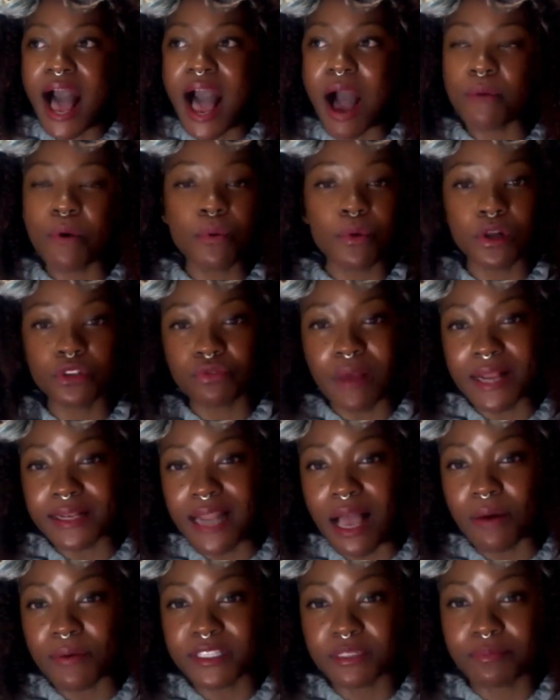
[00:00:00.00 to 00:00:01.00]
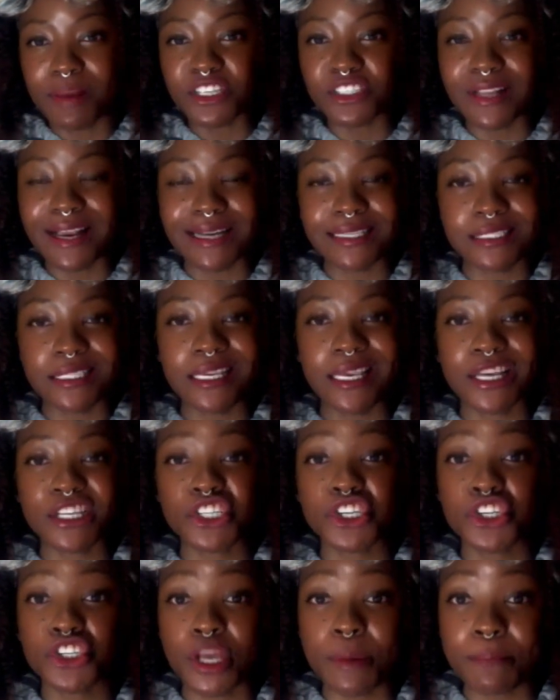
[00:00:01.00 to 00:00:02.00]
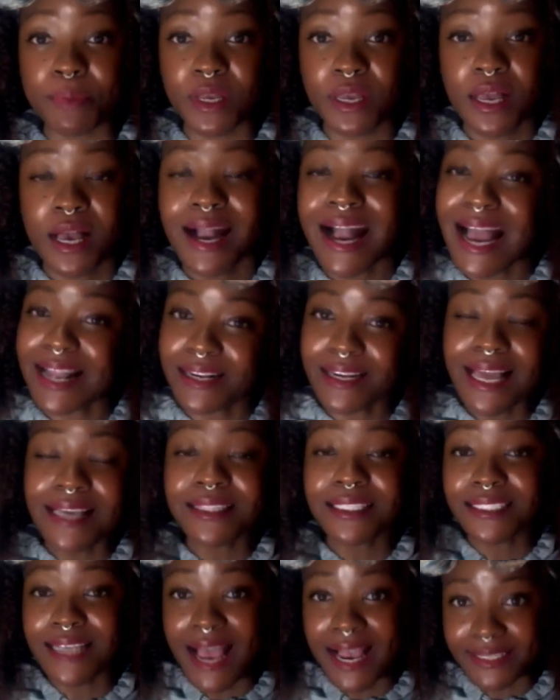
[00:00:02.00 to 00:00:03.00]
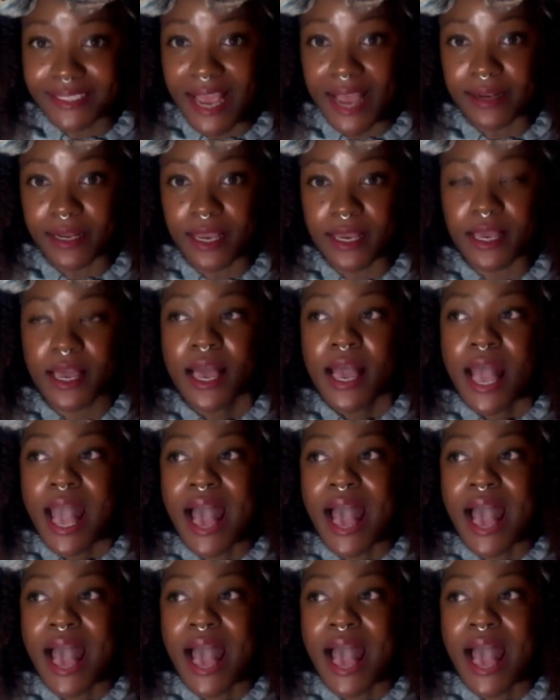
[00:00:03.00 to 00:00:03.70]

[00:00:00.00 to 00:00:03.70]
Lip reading: our world right now is much like a sinking ship, kind of like the Titanic.